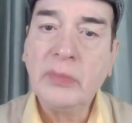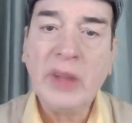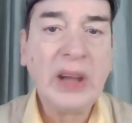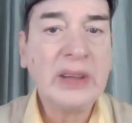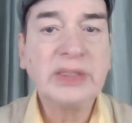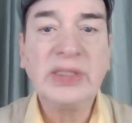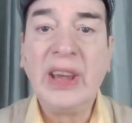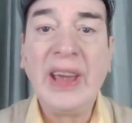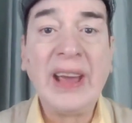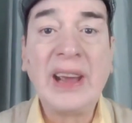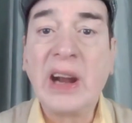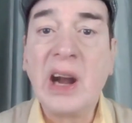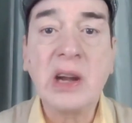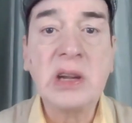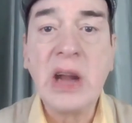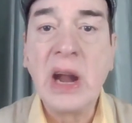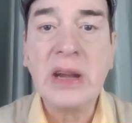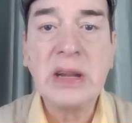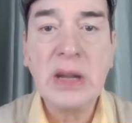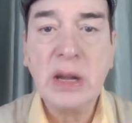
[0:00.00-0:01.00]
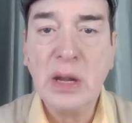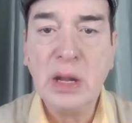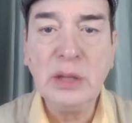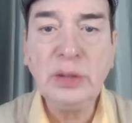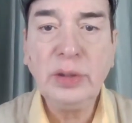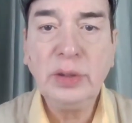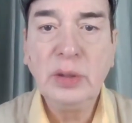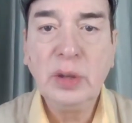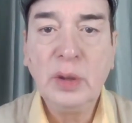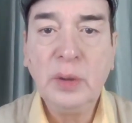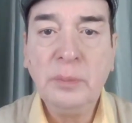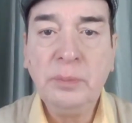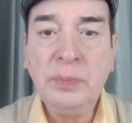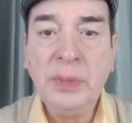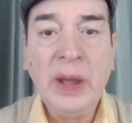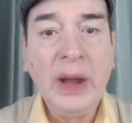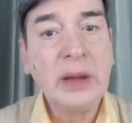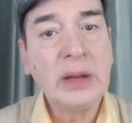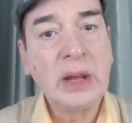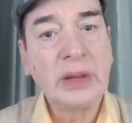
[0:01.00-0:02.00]
I say, I can't handle this.
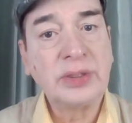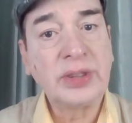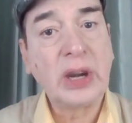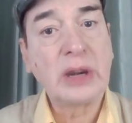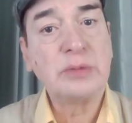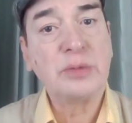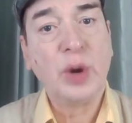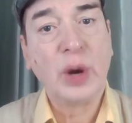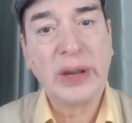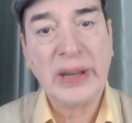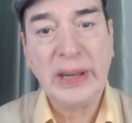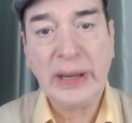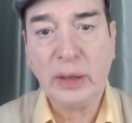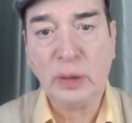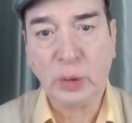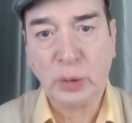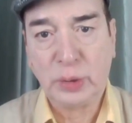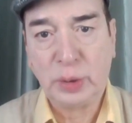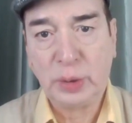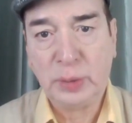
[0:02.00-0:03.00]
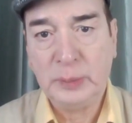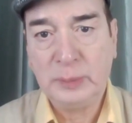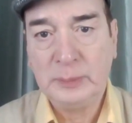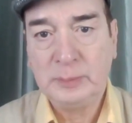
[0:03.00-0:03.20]
And I start walking out.